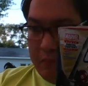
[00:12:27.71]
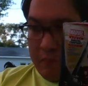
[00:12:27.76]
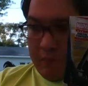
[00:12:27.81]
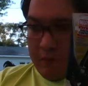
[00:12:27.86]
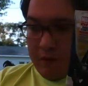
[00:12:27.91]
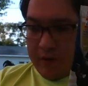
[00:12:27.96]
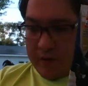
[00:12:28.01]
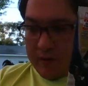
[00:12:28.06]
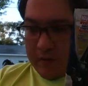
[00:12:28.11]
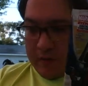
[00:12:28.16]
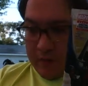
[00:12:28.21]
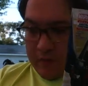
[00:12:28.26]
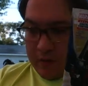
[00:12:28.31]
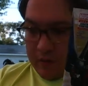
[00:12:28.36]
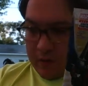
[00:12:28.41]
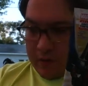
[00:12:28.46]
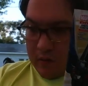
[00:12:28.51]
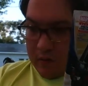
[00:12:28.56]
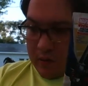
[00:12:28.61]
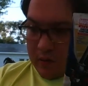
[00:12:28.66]
but
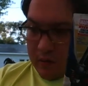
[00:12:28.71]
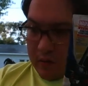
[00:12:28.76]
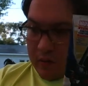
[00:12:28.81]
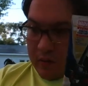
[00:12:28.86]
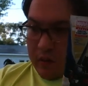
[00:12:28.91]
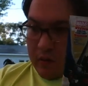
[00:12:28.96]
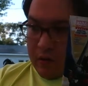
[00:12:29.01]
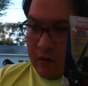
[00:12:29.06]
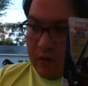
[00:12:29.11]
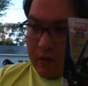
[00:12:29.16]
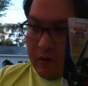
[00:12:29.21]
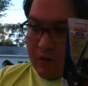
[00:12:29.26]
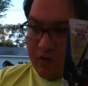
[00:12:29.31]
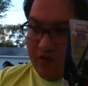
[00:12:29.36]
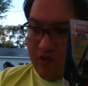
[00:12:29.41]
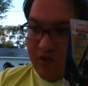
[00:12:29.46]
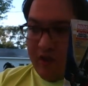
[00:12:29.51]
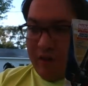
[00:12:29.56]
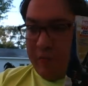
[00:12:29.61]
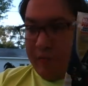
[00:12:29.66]

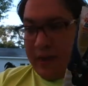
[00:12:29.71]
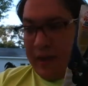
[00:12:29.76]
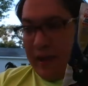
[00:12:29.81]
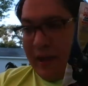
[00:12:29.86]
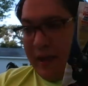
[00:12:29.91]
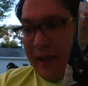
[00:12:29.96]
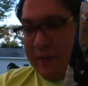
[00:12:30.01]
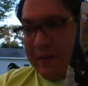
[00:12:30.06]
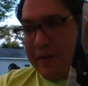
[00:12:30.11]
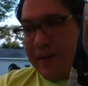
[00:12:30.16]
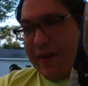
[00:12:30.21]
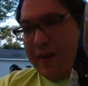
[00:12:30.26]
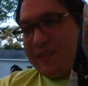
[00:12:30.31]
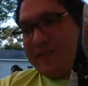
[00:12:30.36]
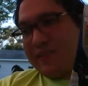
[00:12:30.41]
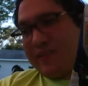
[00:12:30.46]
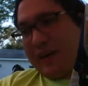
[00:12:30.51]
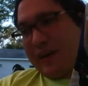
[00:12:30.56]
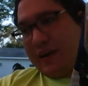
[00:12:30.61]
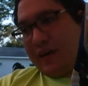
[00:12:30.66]
she became an
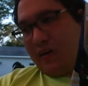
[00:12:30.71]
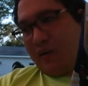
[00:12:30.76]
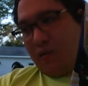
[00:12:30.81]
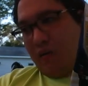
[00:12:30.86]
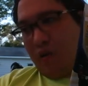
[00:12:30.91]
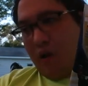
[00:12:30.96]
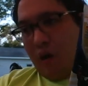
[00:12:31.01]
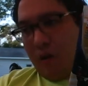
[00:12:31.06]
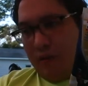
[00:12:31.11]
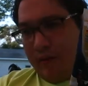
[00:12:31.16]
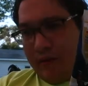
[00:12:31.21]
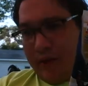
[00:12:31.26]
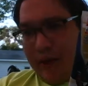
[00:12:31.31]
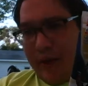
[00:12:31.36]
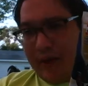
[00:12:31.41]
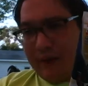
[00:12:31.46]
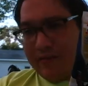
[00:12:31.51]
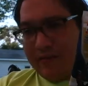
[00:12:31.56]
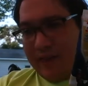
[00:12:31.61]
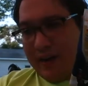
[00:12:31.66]
exile. All the
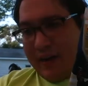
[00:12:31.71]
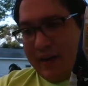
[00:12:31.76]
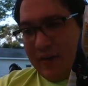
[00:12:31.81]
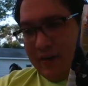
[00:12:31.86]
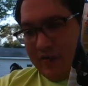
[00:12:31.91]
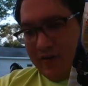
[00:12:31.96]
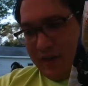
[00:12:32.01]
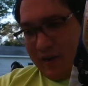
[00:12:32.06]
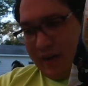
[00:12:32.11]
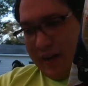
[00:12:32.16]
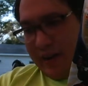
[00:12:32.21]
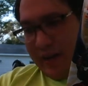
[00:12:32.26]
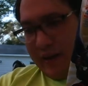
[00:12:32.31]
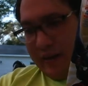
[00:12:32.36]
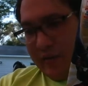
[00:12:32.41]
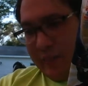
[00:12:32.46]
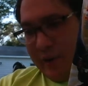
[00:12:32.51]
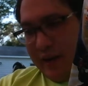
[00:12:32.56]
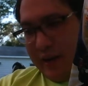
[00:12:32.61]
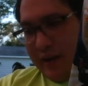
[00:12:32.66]
exiles are
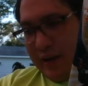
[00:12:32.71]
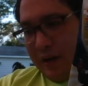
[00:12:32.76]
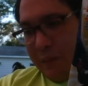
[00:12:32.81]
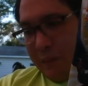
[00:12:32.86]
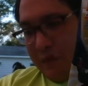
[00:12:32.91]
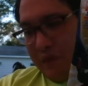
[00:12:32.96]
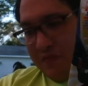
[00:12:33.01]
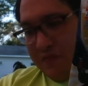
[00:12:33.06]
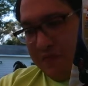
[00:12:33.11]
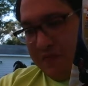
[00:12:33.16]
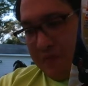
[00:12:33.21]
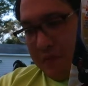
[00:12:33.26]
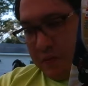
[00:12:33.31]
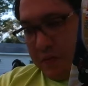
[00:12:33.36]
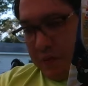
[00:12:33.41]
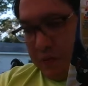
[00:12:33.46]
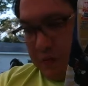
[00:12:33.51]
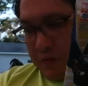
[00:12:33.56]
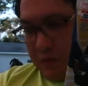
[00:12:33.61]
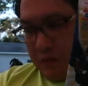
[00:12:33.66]
kind of made up of
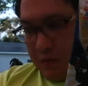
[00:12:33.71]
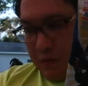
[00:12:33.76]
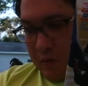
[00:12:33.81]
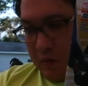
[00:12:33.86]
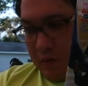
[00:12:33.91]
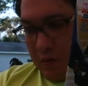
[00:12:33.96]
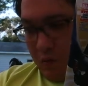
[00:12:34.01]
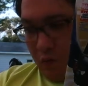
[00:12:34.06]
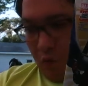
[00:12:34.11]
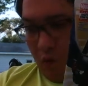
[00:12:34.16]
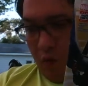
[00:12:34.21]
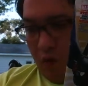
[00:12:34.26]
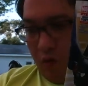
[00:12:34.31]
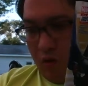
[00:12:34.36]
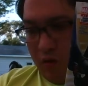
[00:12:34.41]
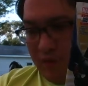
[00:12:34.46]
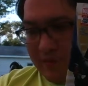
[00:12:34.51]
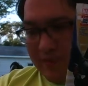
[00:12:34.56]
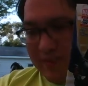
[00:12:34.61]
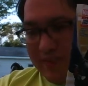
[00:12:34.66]

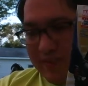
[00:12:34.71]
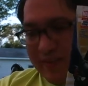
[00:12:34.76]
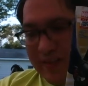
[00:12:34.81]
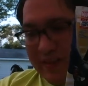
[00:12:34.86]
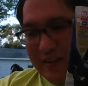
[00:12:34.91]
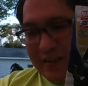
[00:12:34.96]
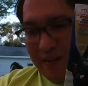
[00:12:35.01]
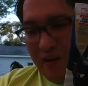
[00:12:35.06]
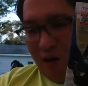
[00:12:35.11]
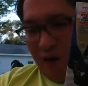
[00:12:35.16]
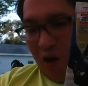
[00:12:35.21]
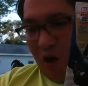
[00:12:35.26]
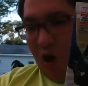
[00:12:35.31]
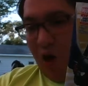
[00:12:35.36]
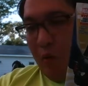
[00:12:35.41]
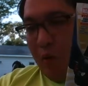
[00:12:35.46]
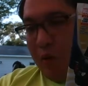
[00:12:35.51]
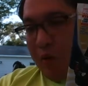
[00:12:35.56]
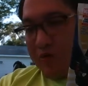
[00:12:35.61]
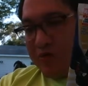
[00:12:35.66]
worlds that
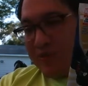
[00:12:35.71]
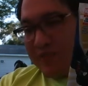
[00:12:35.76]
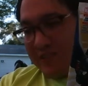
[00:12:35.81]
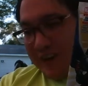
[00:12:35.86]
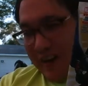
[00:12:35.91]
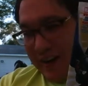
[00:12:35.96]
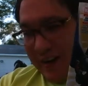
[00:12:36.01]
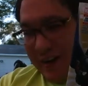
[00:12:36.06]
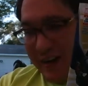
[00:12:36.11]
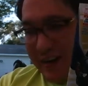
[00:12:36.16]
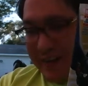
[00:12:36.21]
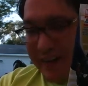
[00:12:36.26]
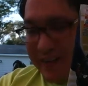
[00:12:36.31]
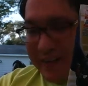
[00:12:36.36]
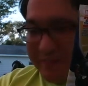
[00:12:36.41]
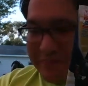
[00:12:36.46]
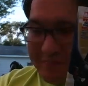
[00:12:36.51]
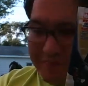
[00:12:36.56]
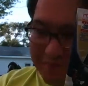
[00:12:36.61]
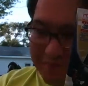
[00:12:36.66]
almost died,